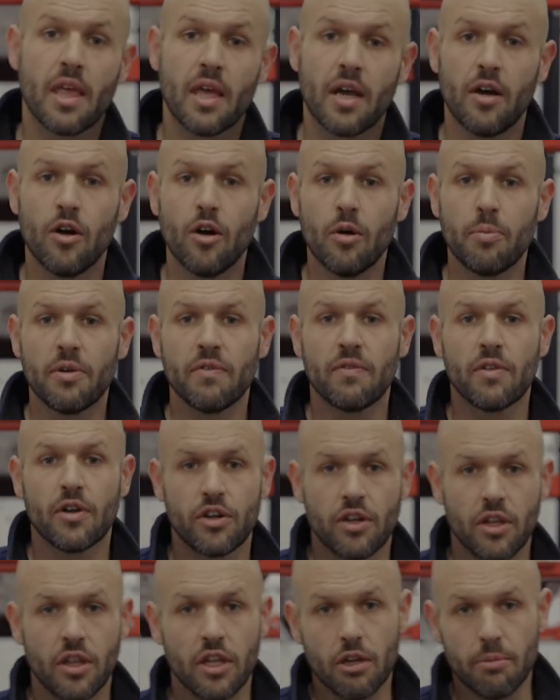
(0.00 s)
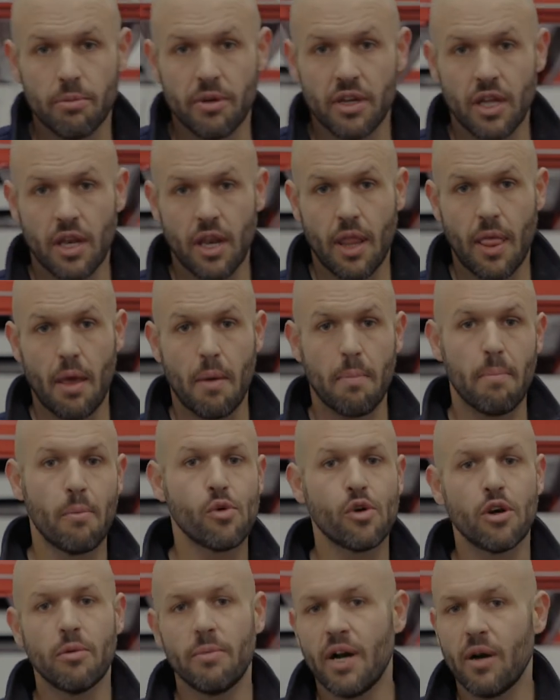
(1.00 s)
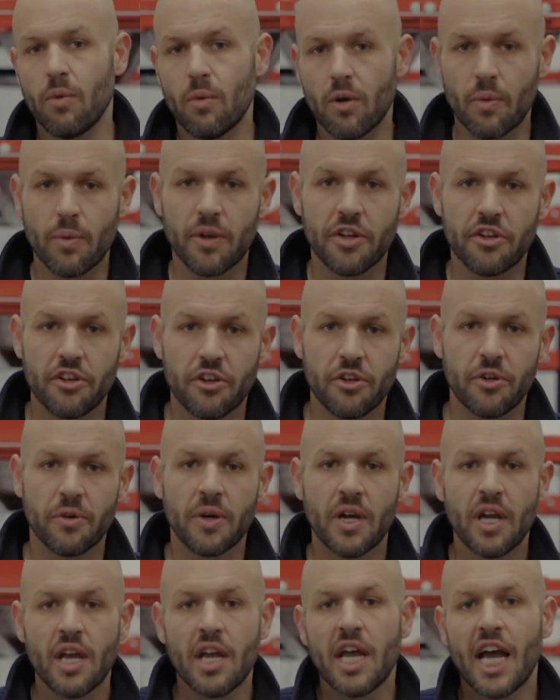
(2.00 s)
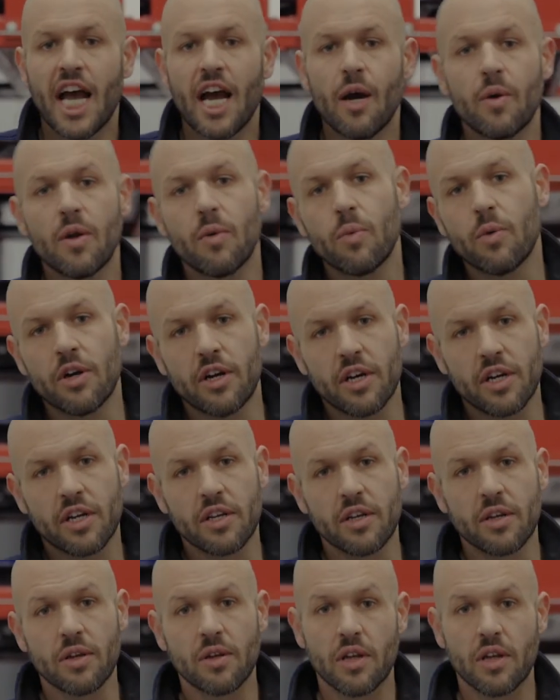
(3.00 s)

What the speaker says: I hope you've learned a little bit more about what we do, how we work,